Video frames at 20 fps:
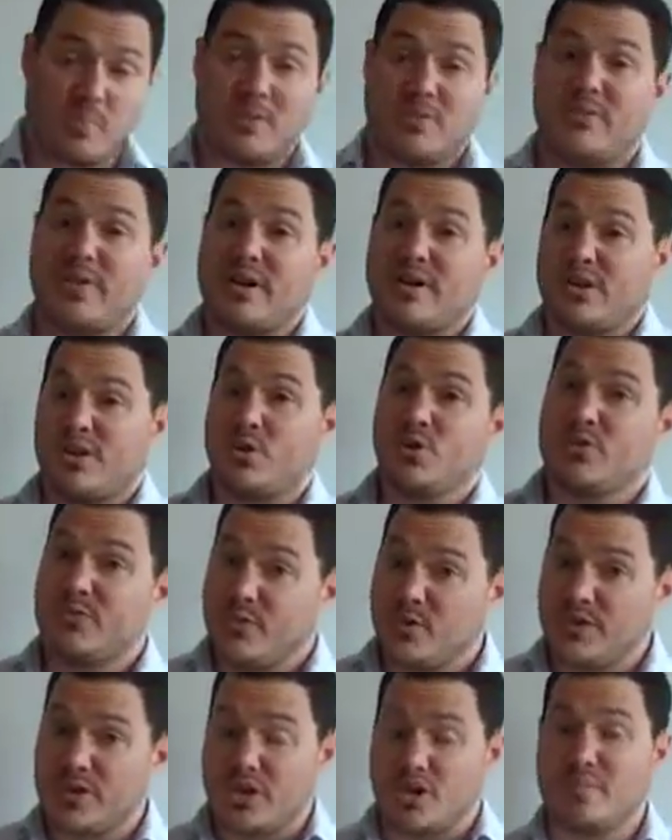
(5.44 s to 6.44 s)
I hope you found it
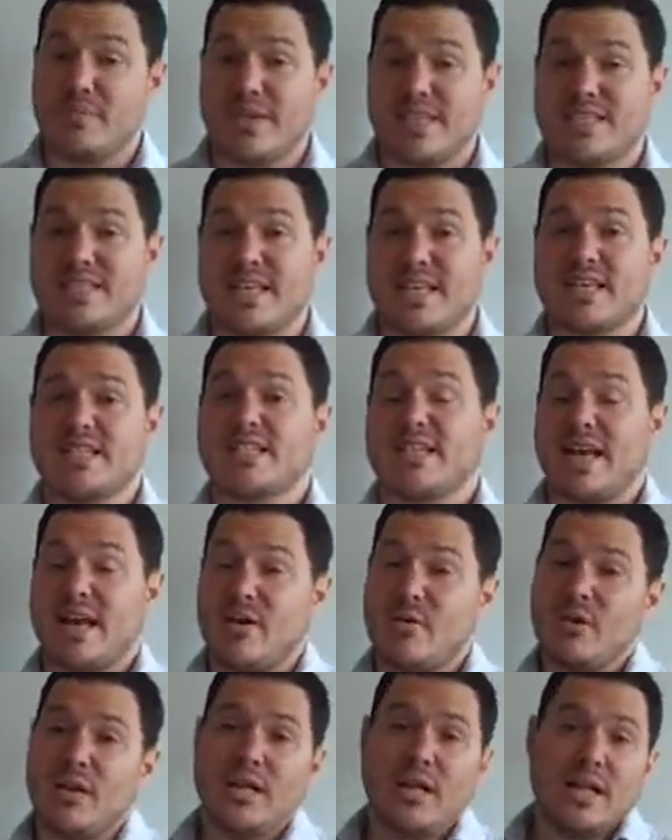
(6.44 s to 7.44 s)
useful and it all makes sense
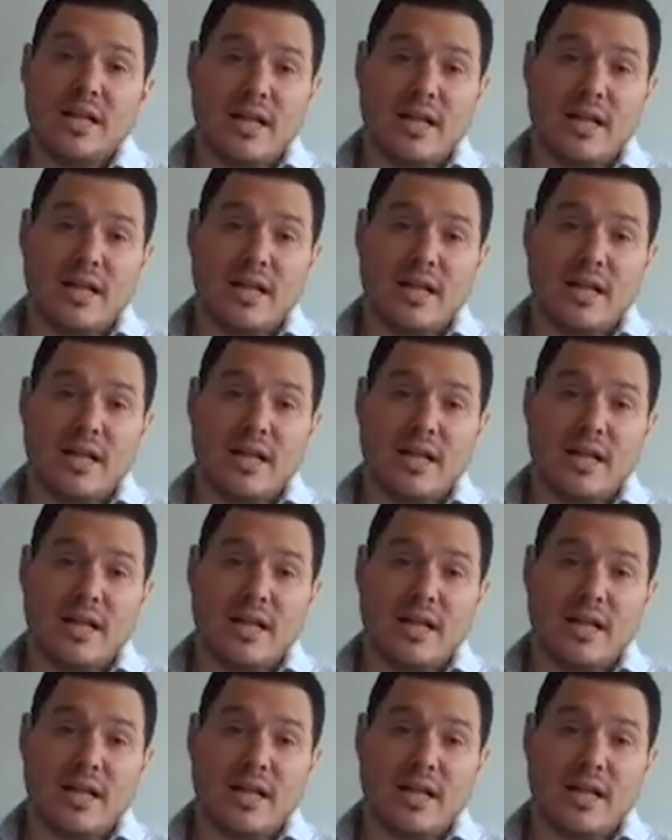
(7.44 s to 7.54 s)
now.